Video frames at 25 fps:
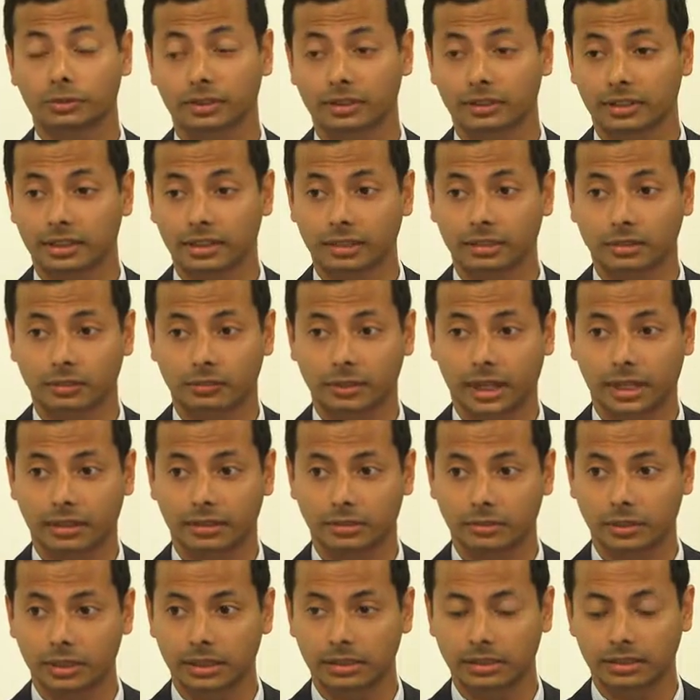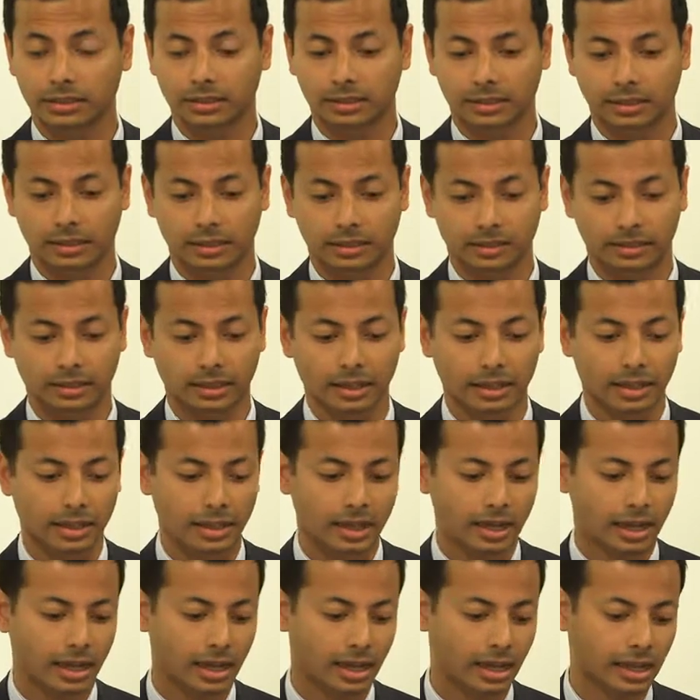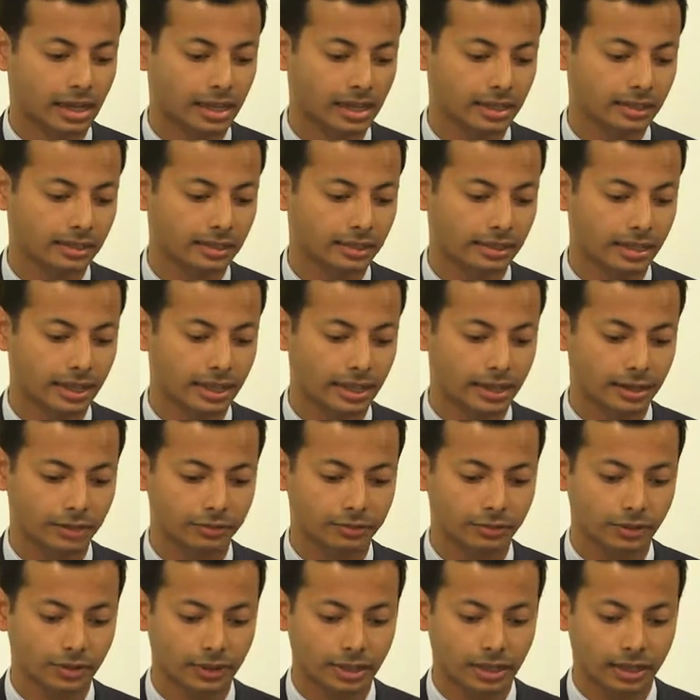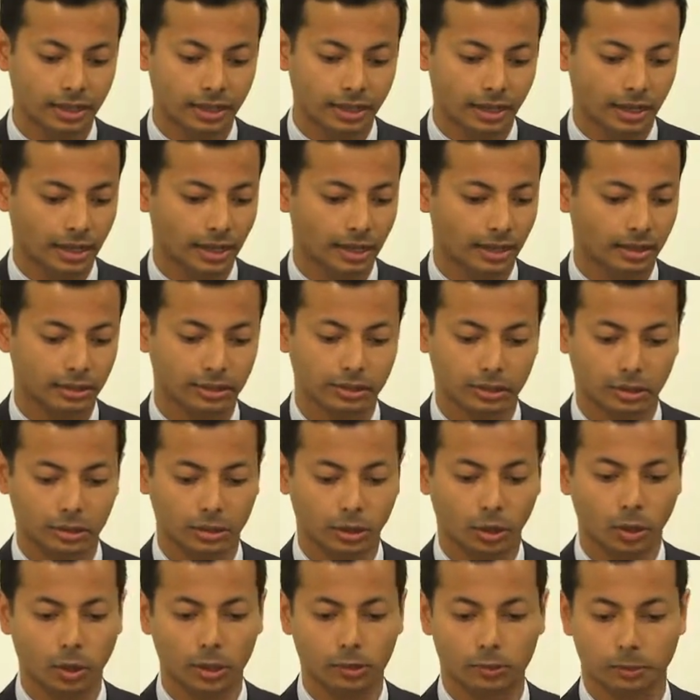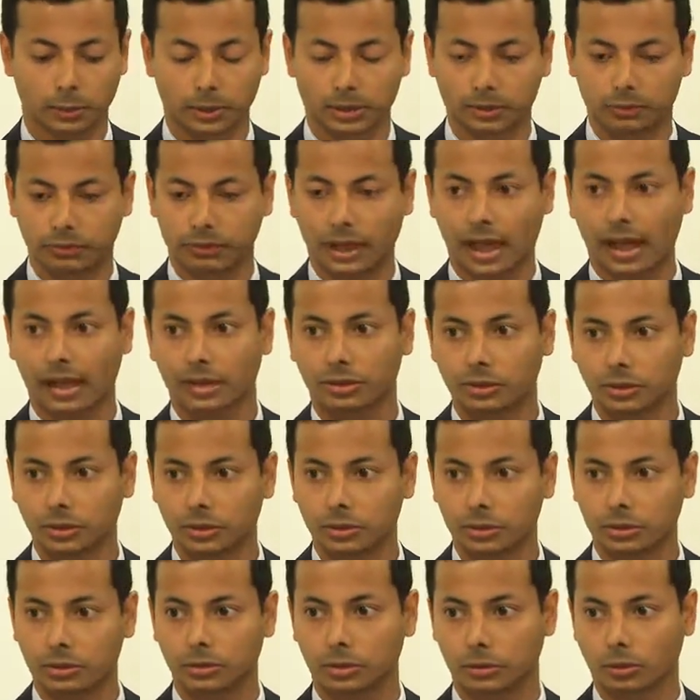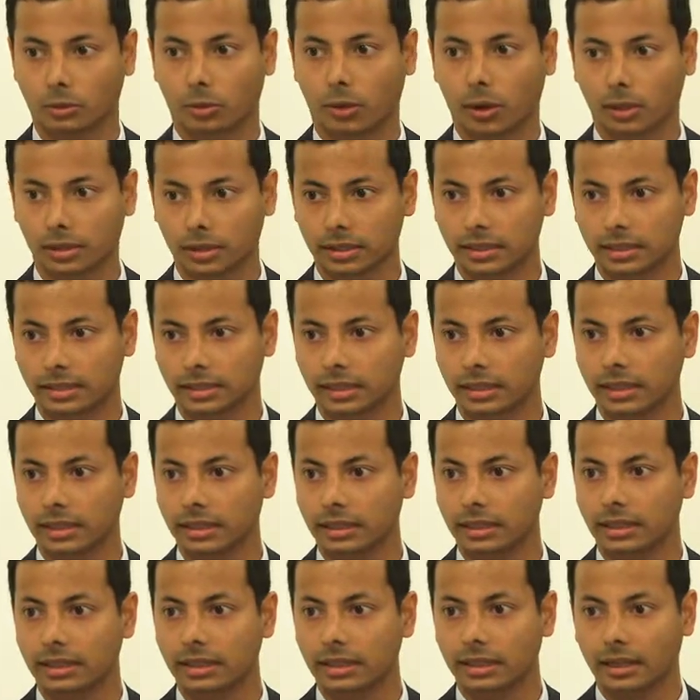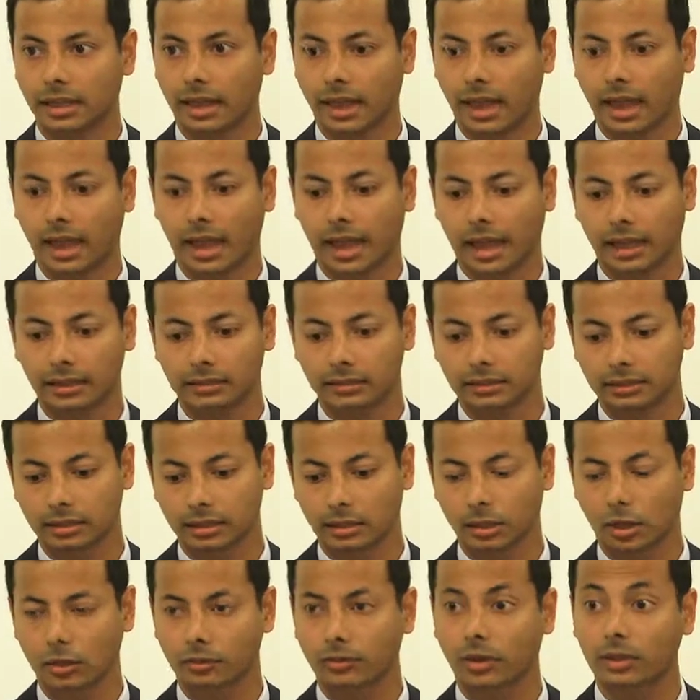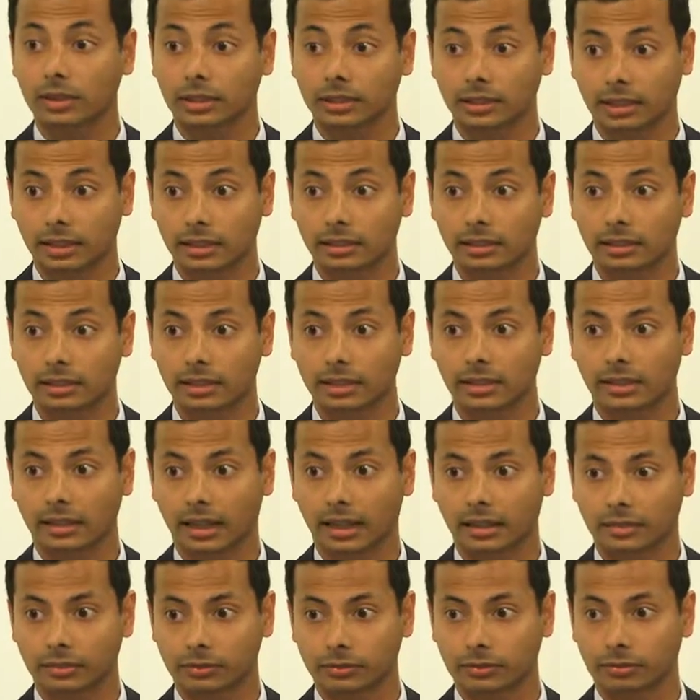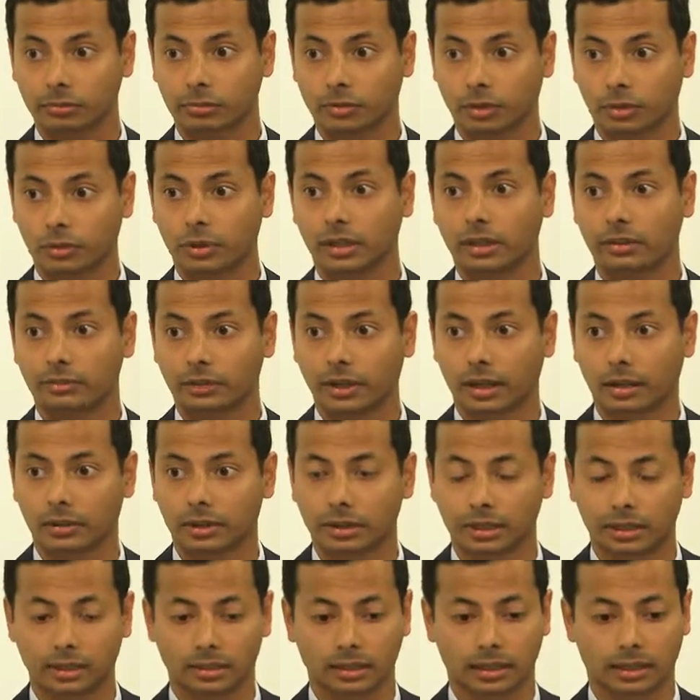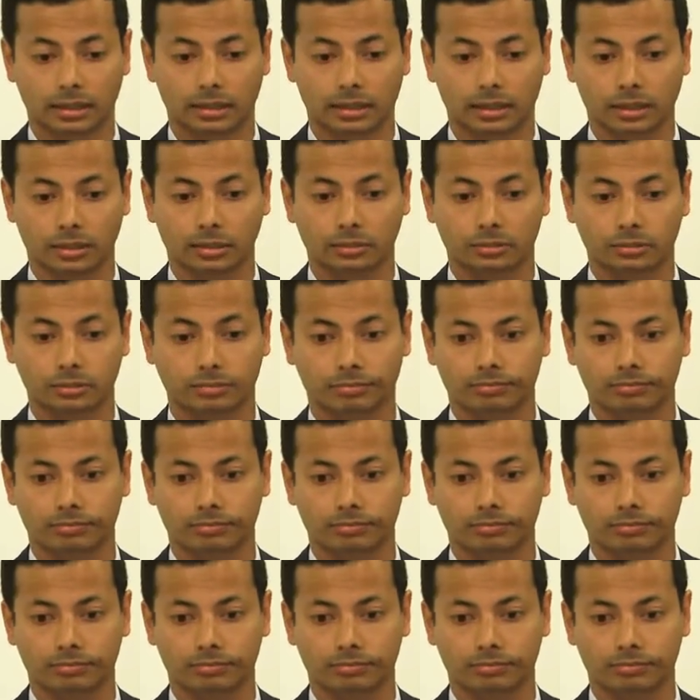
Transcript: single factor indices, and they've gone with value, quality, and low volatility as three very kind of